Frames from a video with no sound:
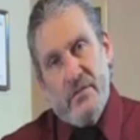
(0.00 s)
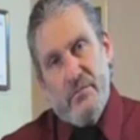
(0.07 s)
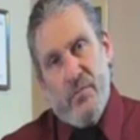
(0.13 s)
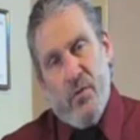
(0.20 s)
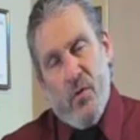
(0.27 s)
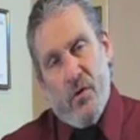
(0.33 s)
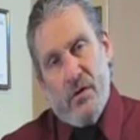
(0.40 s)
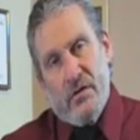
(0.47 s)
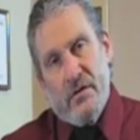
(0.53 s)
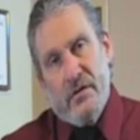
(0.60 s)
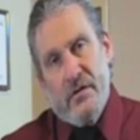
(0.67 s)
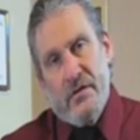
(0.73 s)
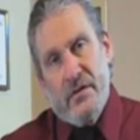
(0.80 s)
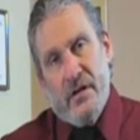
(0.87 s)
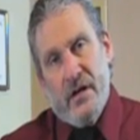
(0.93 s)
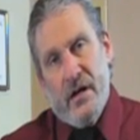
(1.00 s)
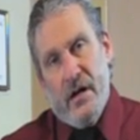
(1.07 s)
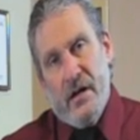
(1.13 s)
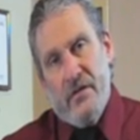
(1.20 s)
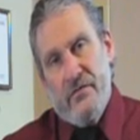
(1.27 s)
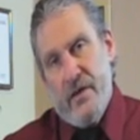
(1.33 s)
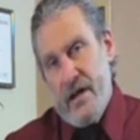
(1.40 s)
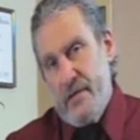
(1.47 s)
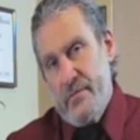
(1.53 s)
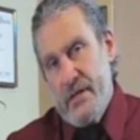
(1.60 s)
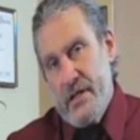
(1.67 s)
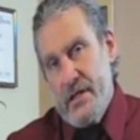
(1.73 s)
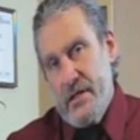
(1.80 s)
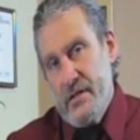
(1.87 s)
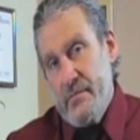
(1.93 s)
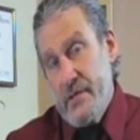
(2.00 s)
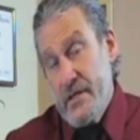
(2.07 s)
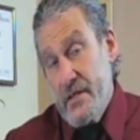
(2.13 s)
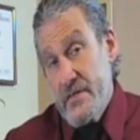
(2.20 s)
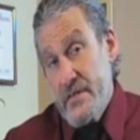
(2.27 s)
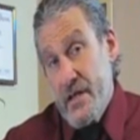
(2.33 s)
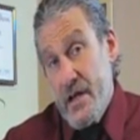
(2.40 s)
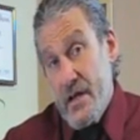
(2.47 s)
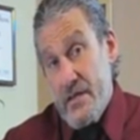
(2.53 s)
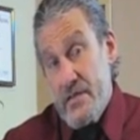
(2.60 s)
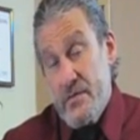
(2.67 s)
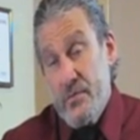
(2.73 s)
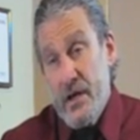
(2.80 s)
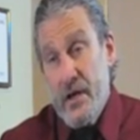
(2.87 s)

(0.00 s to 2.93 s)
an important vitamin E to be discussed?